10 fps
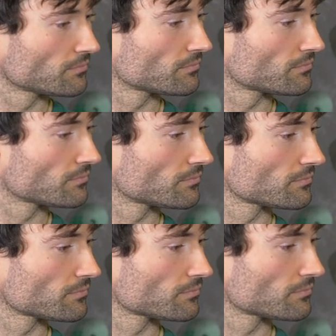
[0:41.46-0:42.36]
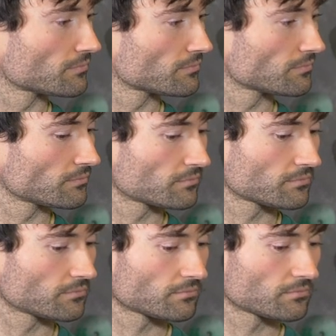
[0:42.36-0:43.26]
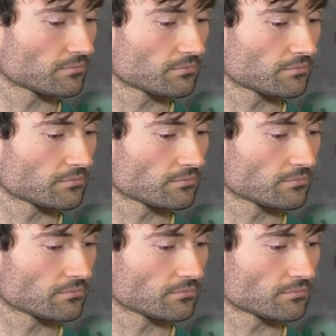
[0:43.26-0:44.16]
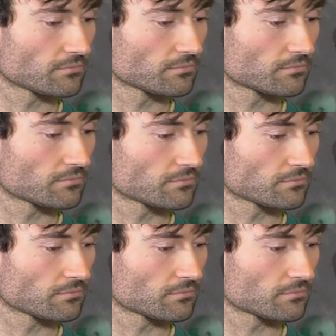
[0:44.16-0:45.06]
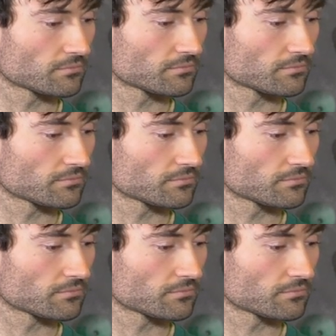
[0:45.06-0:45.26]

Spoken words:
The person shown says nothing.